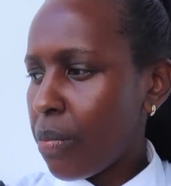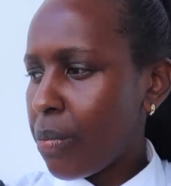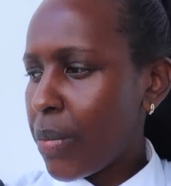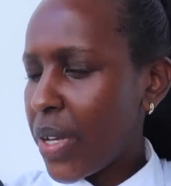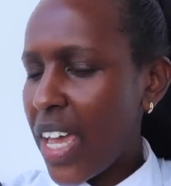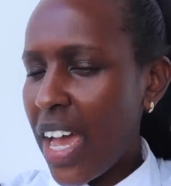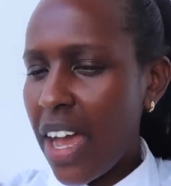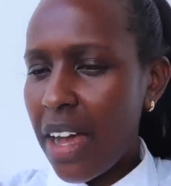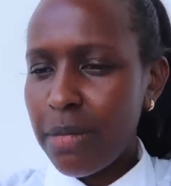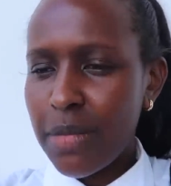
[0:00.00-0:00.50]

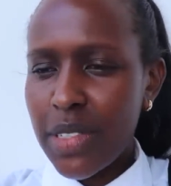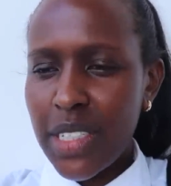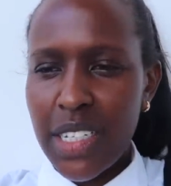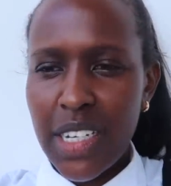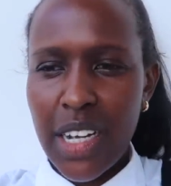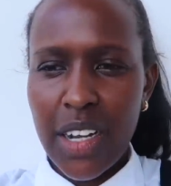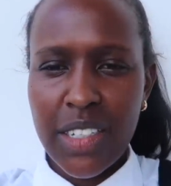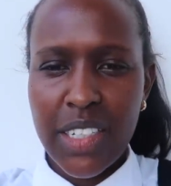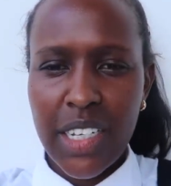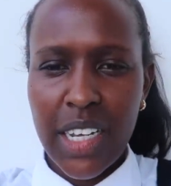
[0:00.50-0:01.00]
But yeah, I'm
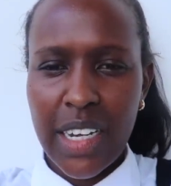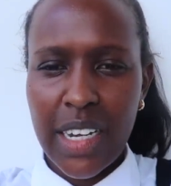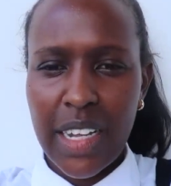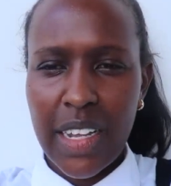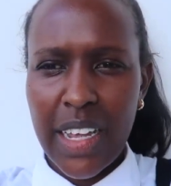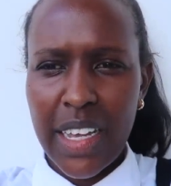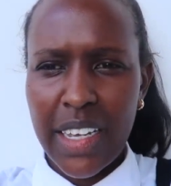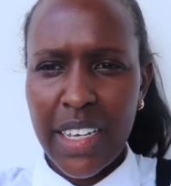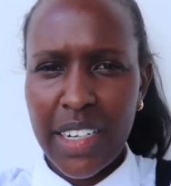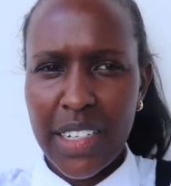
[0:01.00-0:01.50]
sitting out here and I
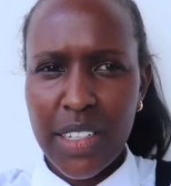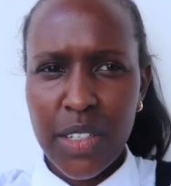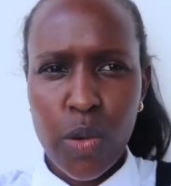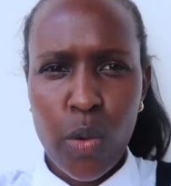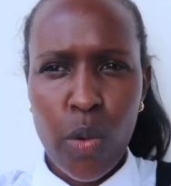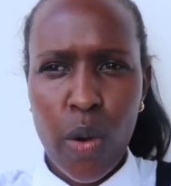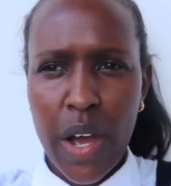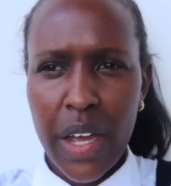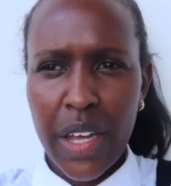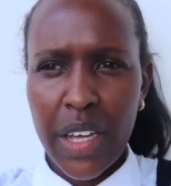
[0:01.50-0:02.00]
like it. It's
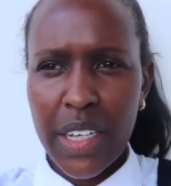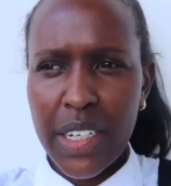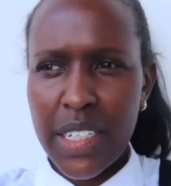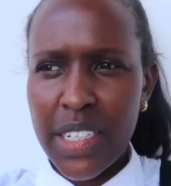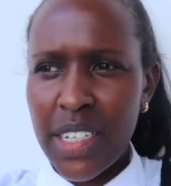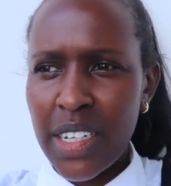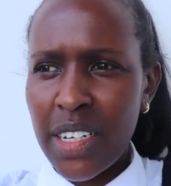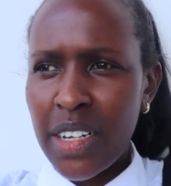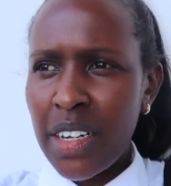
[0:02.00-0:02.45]
quiet.